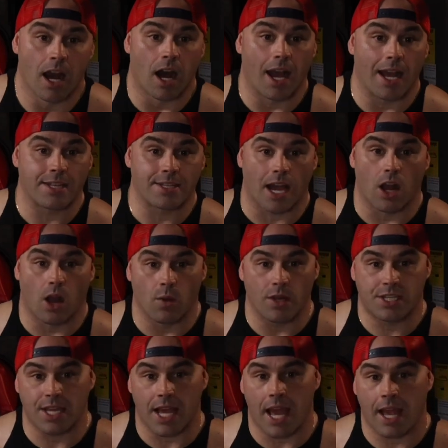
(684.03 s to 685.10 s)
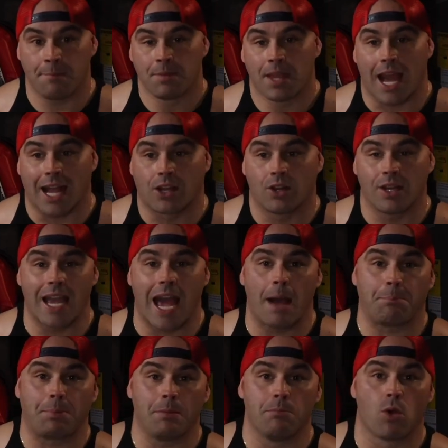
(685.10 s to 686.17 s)
Uh, as I always say, I could
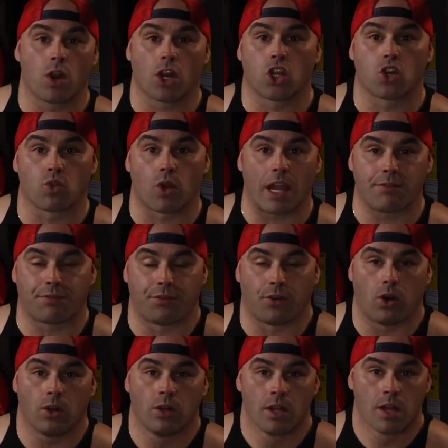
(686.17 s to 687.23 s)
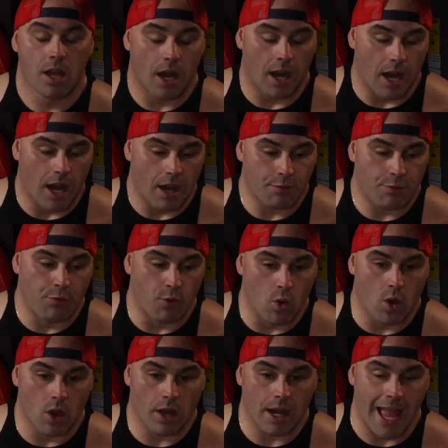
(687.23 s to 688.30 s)
not be more grateful uh,
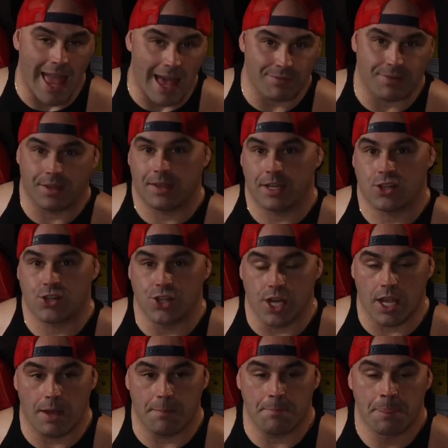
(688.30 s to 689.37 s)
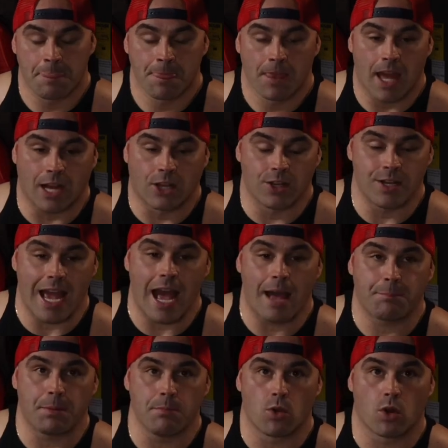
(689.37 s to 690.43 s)
for having this gym. I could
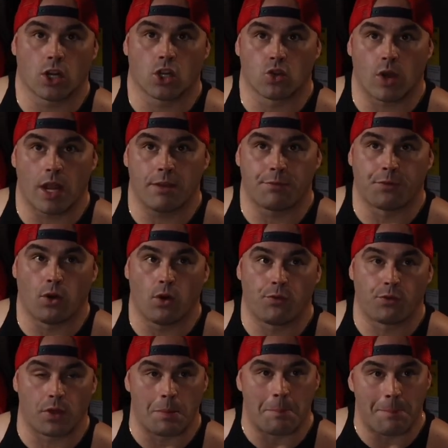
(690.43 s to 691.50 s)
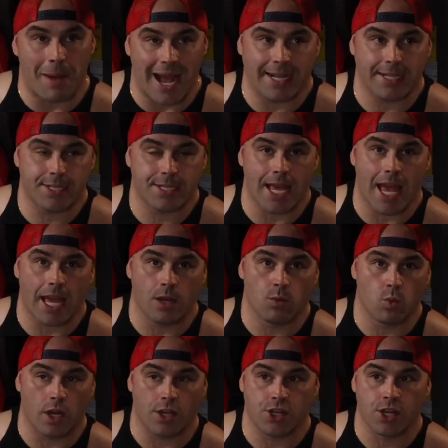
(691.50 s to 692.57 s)
not be more grateful for the mindset in
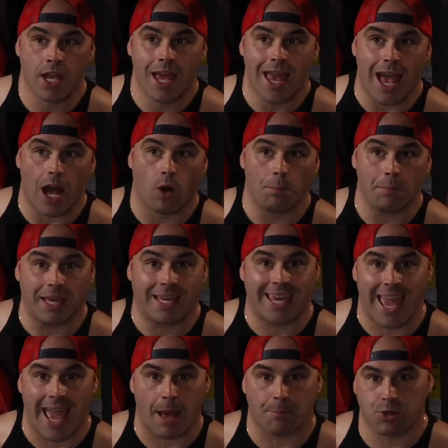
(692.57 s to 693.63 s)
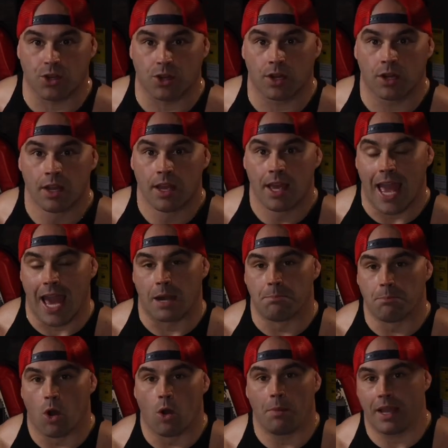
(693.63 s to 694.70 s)
which helped me capture at a
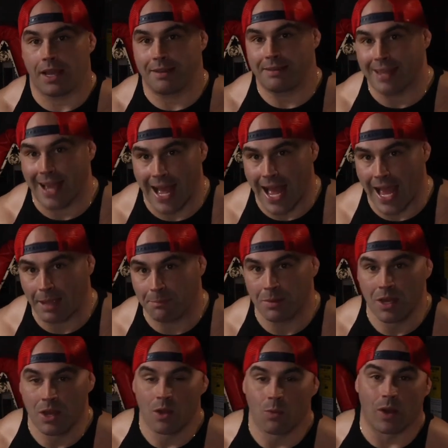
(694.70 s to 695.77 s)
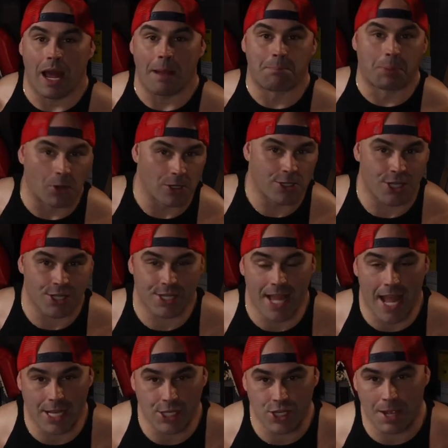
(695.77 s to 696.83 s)
moment in time when I purchased
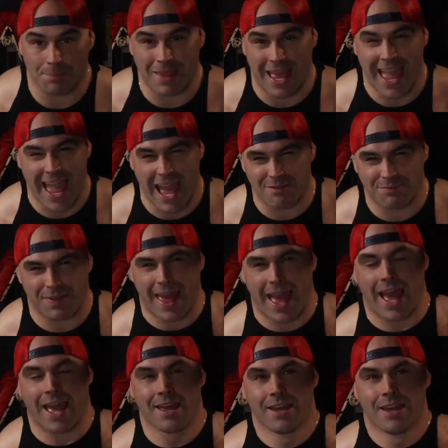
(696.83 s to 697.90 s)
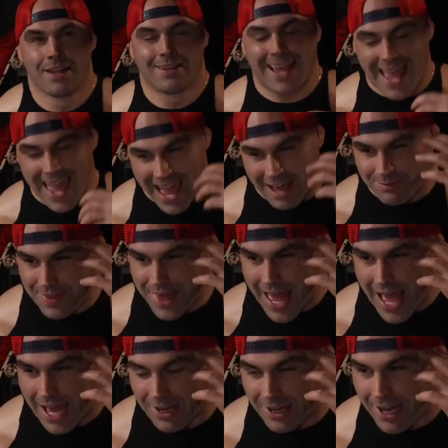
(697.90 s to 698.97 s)
that gym to have that to have
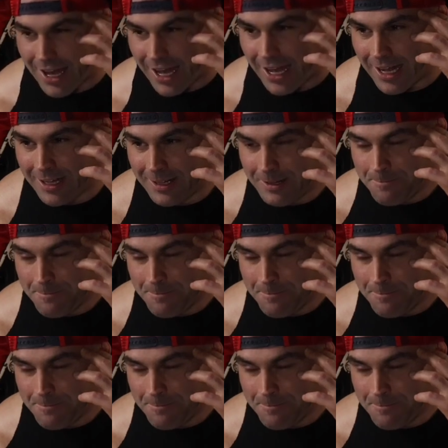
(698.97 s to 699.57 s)
that uh,